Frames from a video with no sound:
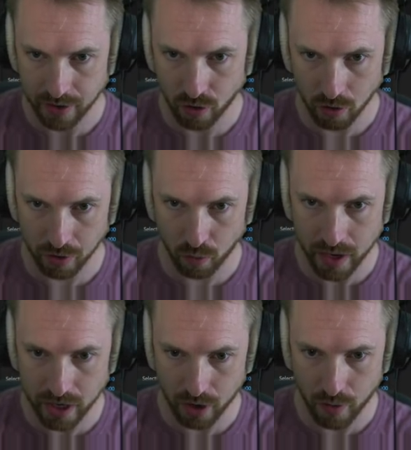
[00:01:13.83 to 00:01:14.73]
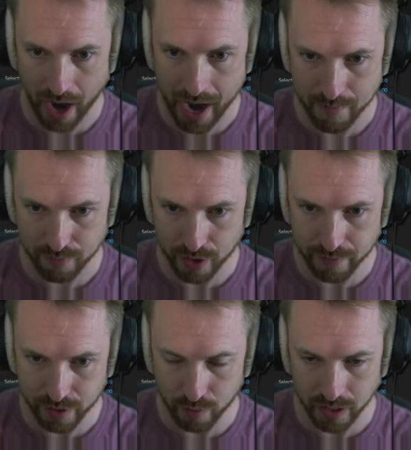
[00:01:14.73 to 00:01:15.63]
normal window and
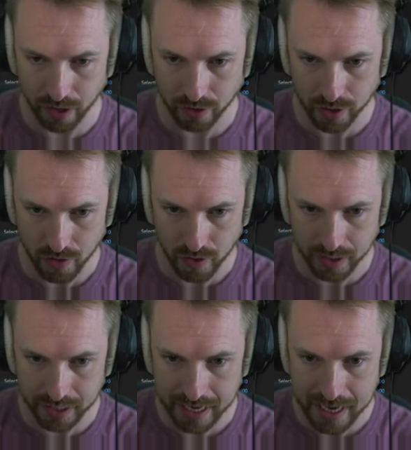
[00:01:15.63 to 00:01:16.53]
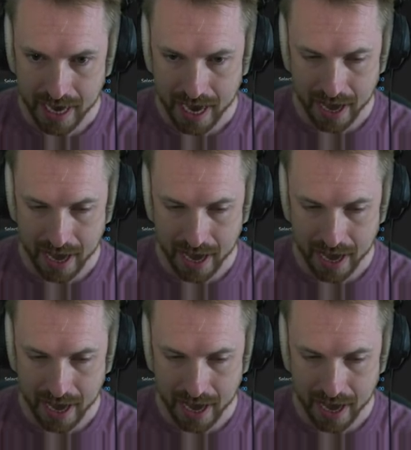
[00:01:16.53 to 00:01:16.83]
preview window so you can see